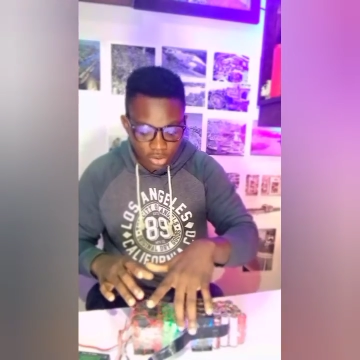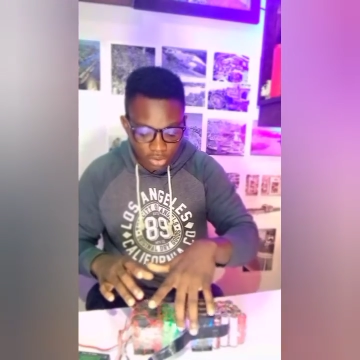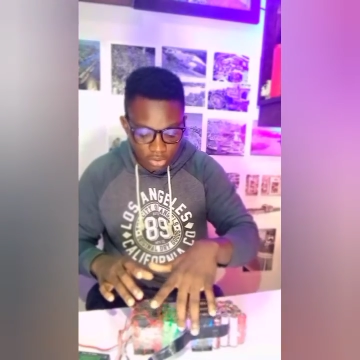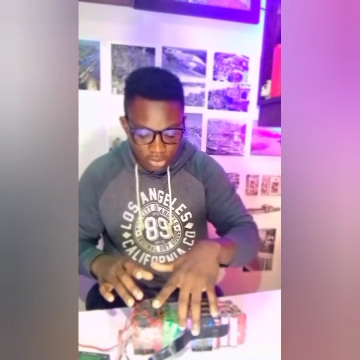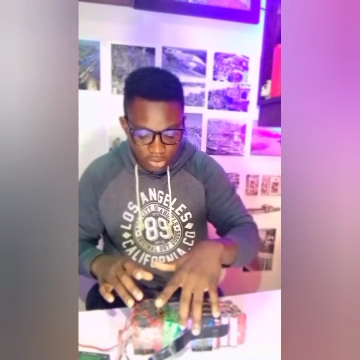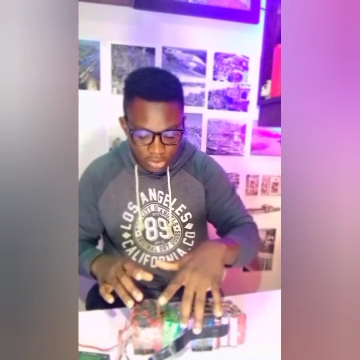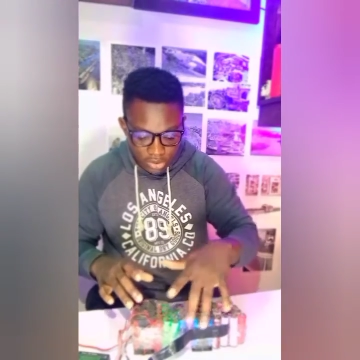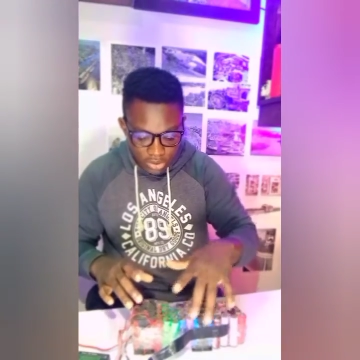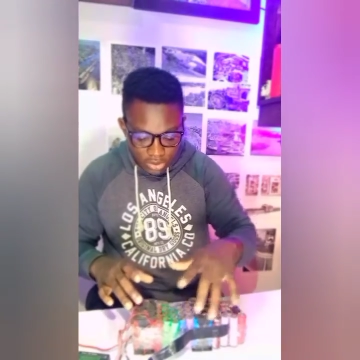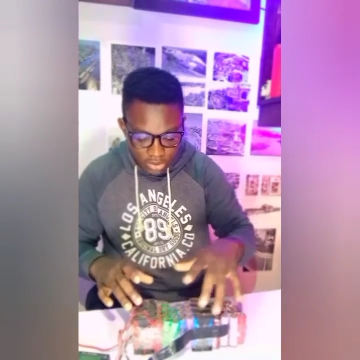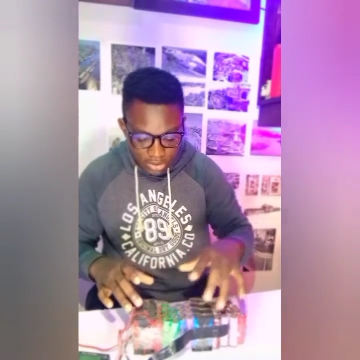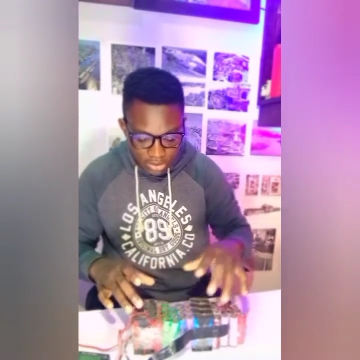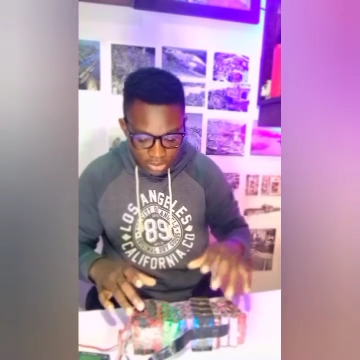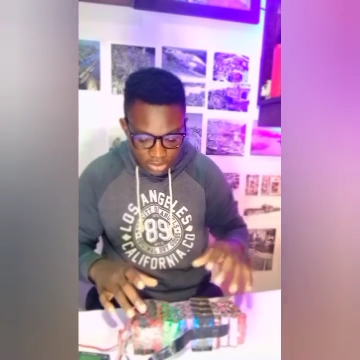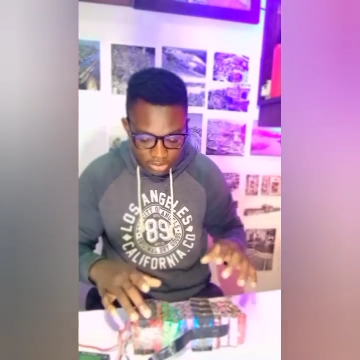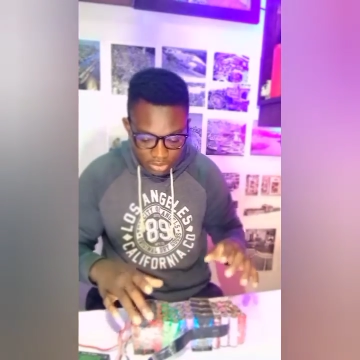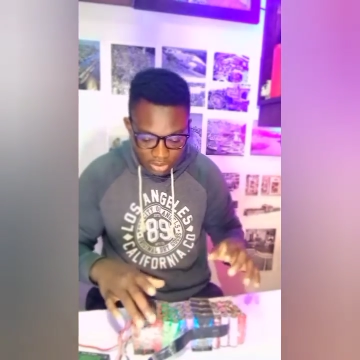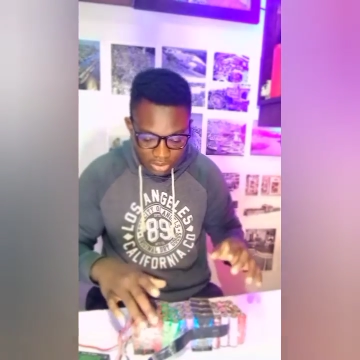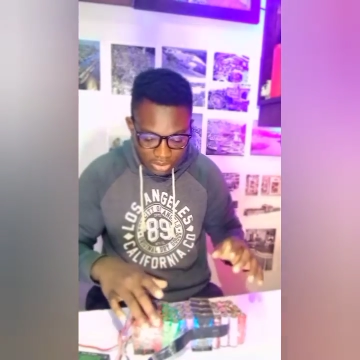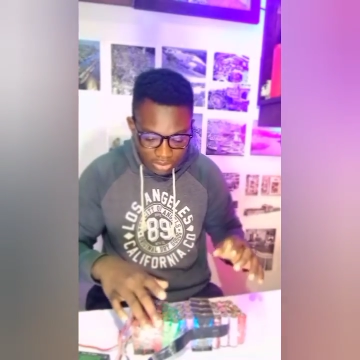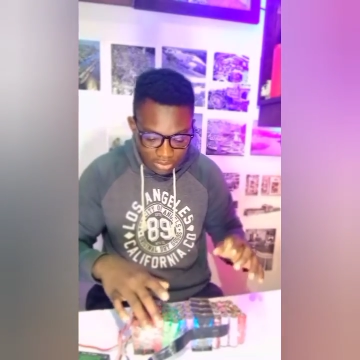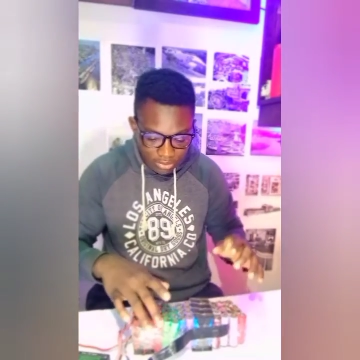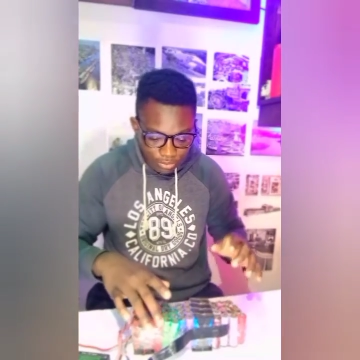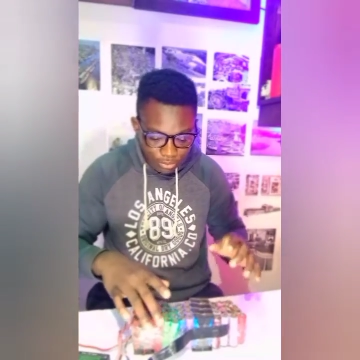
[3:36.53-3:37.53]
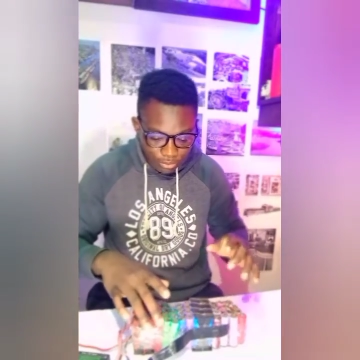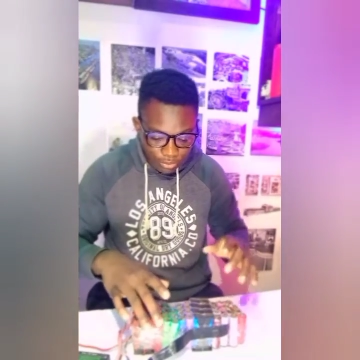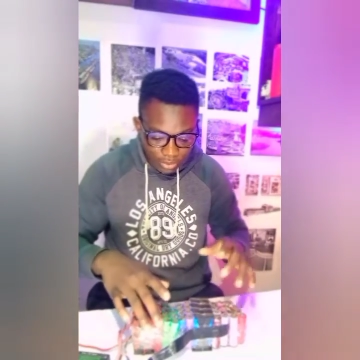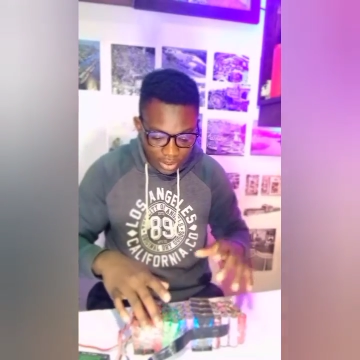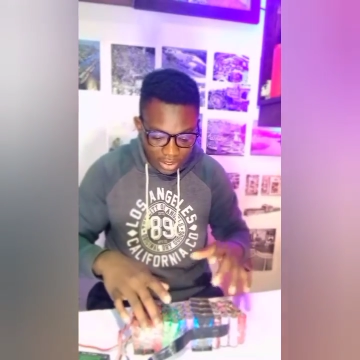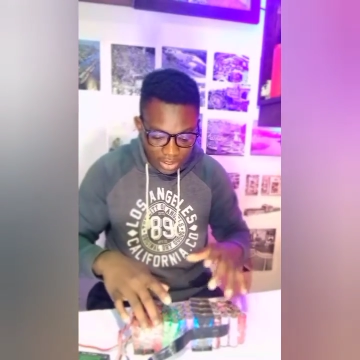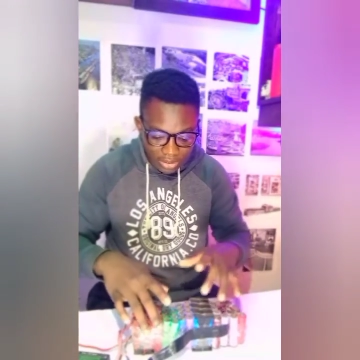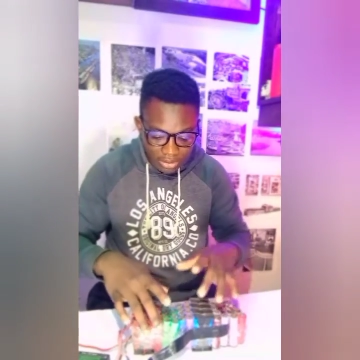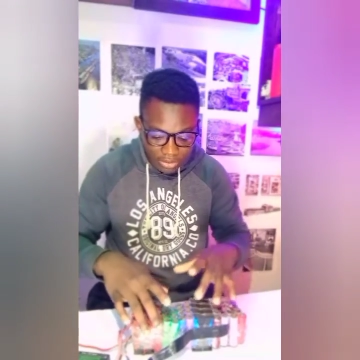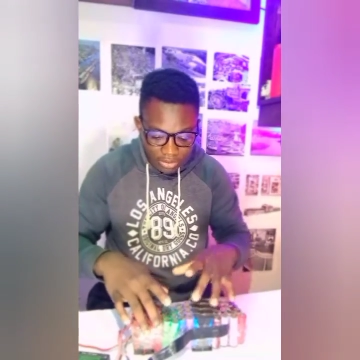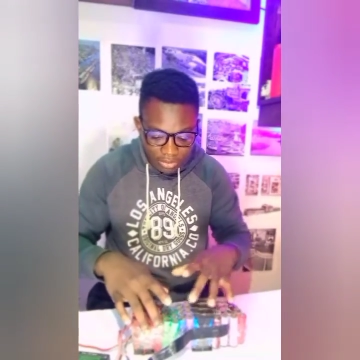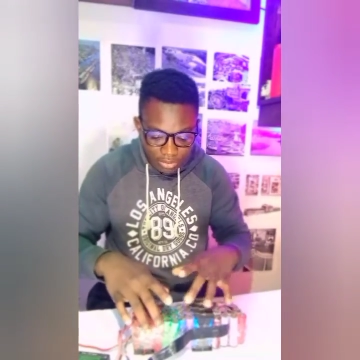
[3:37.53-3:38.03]
on this. You can
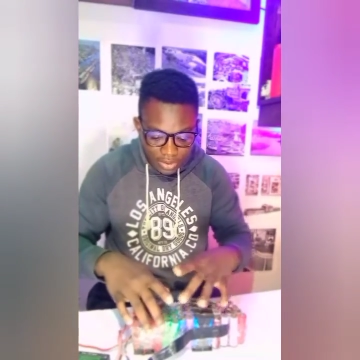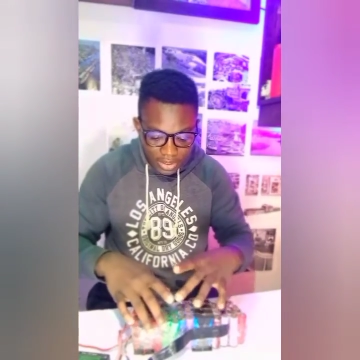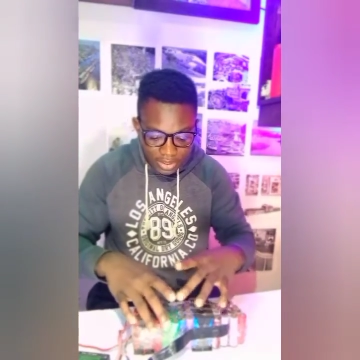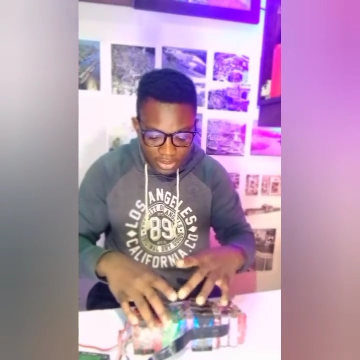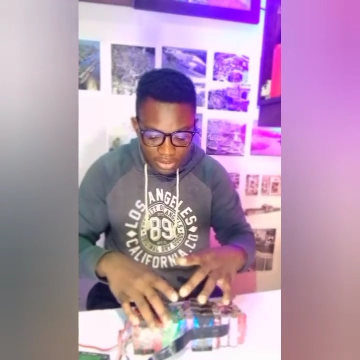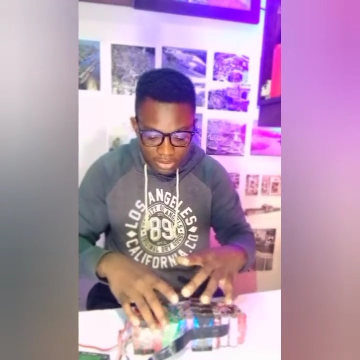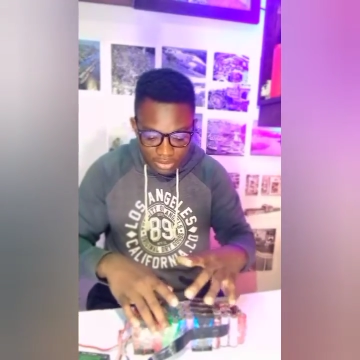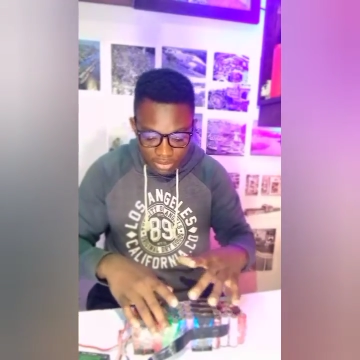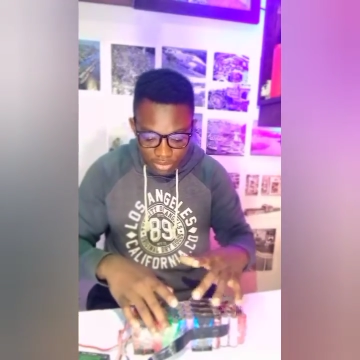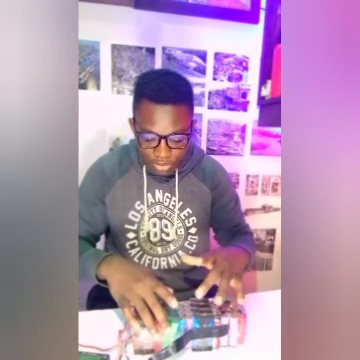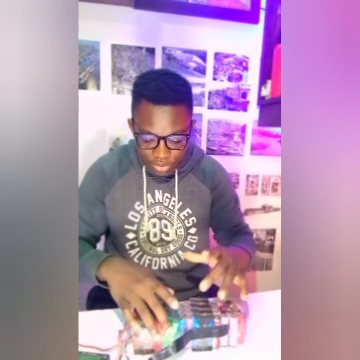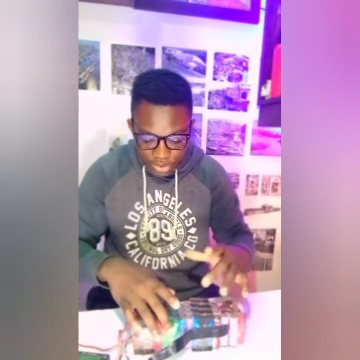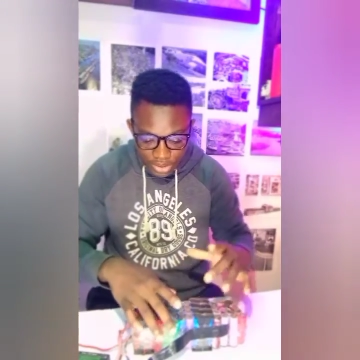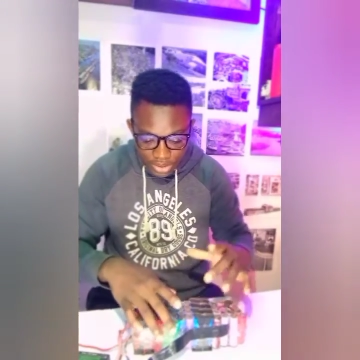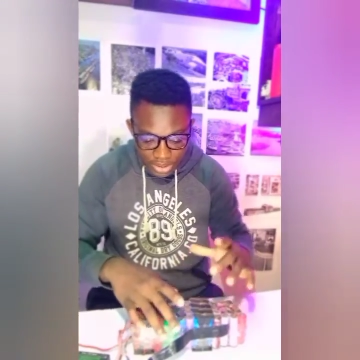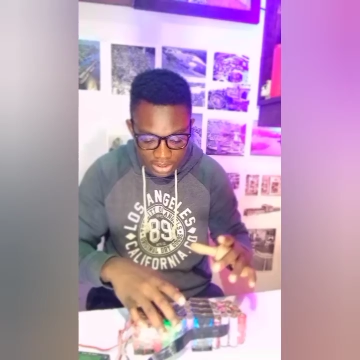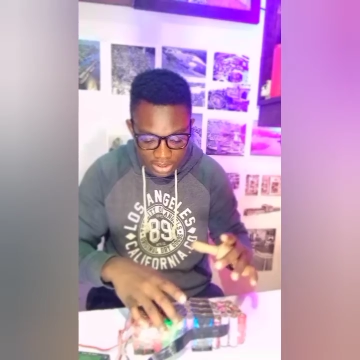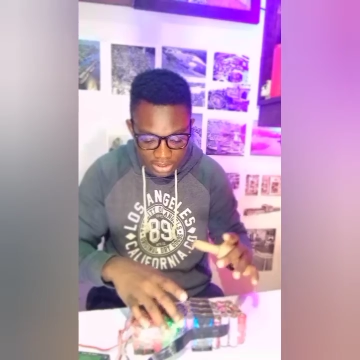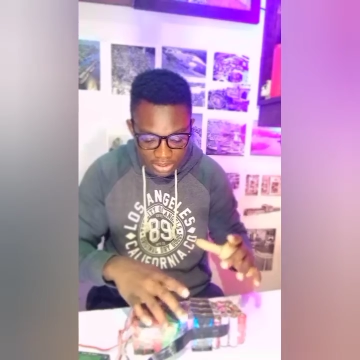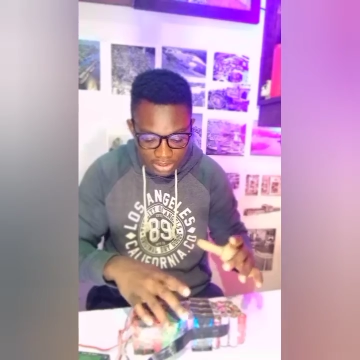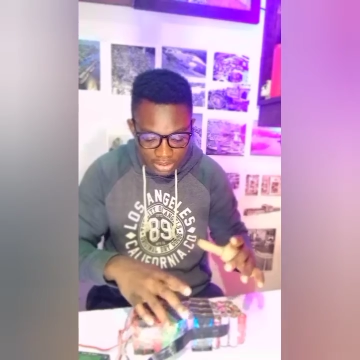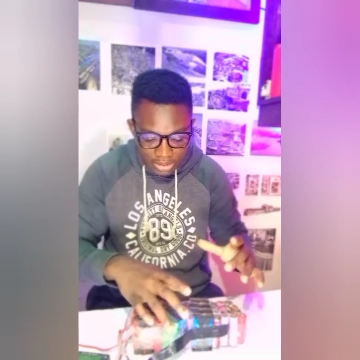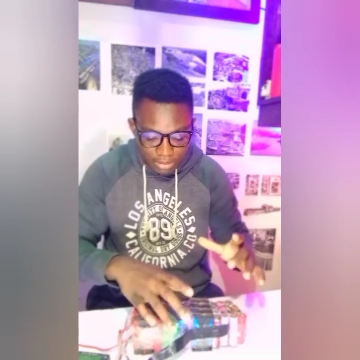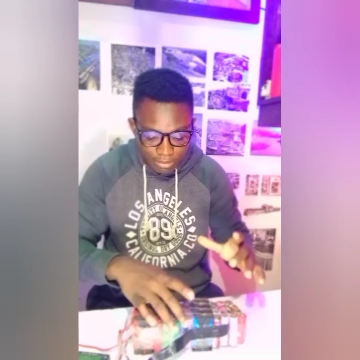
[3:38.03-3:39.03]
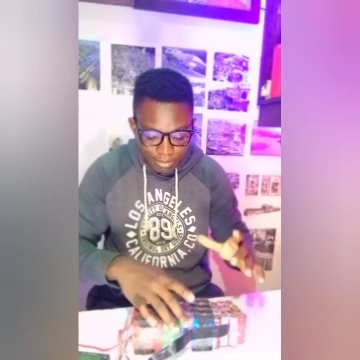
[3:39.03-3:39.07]
find the red, the green,